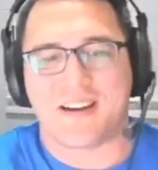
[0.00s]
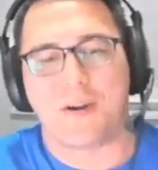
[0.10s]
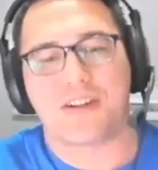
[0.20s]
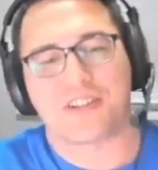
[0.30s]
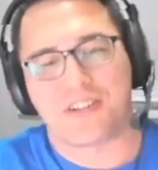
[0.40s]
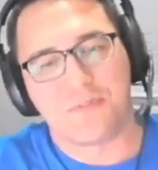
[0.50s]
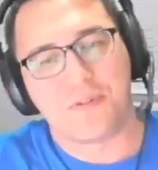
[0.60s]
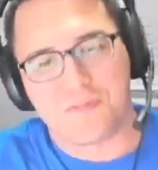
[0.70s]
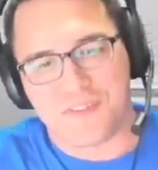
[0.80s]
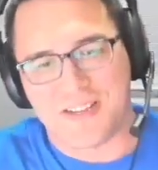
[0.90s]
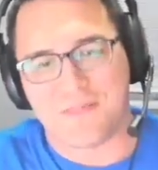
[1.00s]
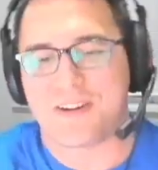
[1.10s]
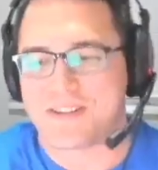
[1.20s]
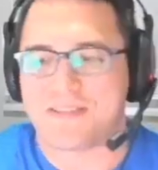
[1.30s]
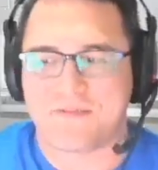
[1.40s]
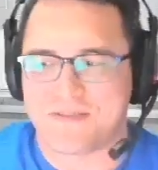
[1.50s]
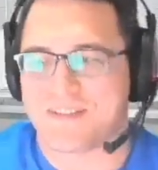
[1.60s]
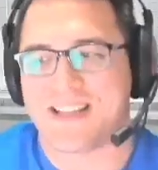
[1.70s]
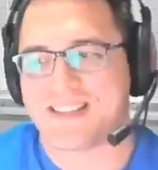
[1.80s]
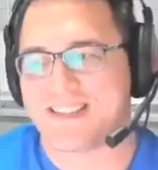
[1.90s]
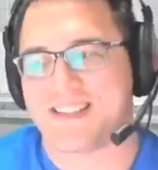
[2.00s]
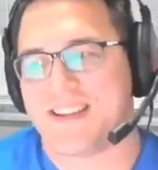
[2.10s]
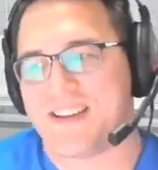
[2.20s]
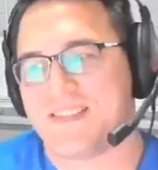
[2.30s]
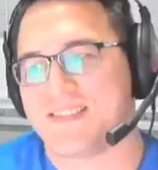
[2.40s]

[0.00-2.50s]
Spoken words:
I'm watching a movie. I'm watching a movie. That doesn't count.